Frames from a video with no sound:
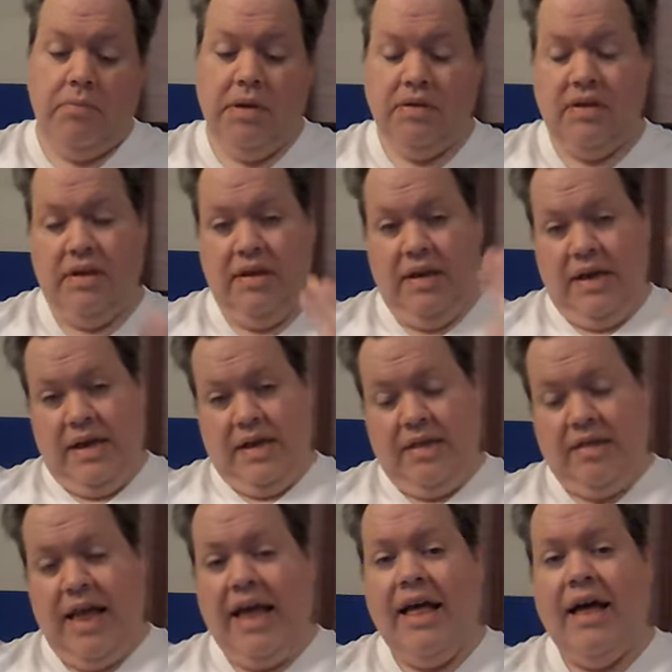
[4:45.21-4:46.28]
But
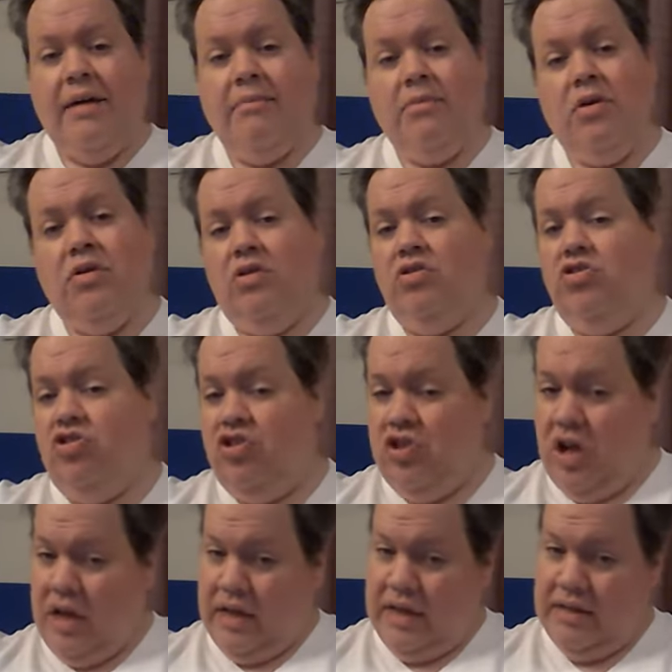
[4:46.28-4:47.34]
that I'm going to
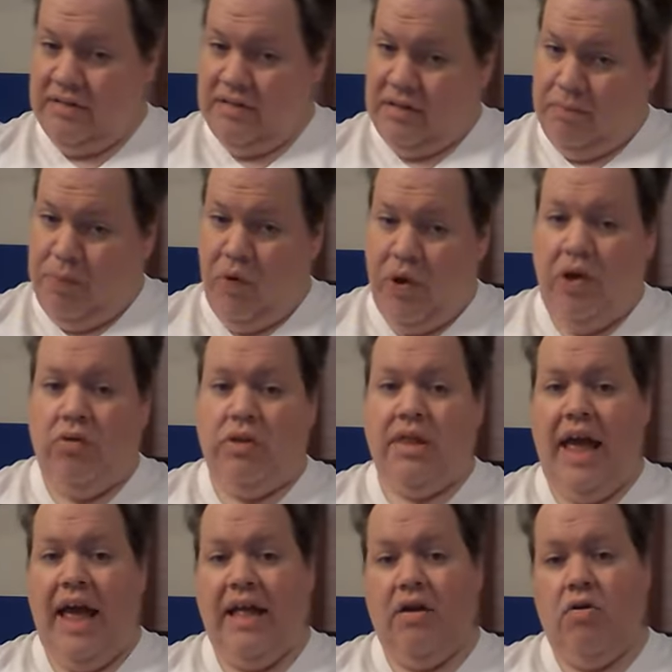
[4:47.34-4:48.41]
not spoil
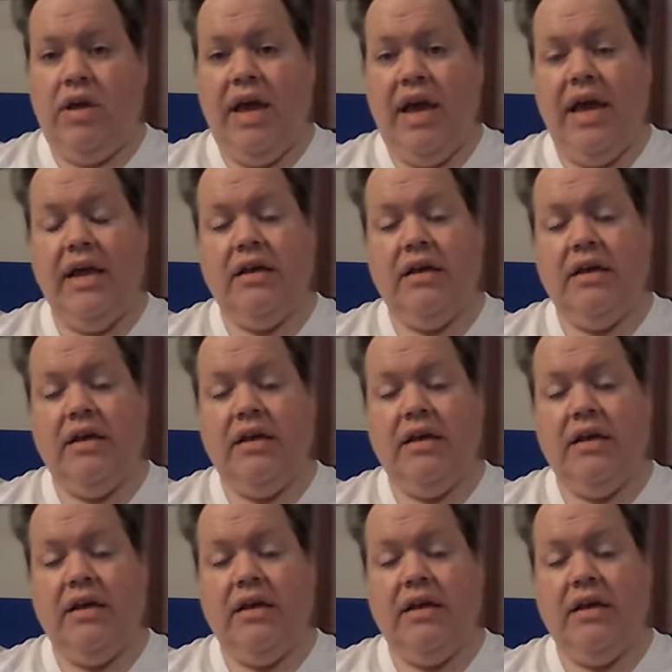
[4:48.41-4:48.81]
that, okay?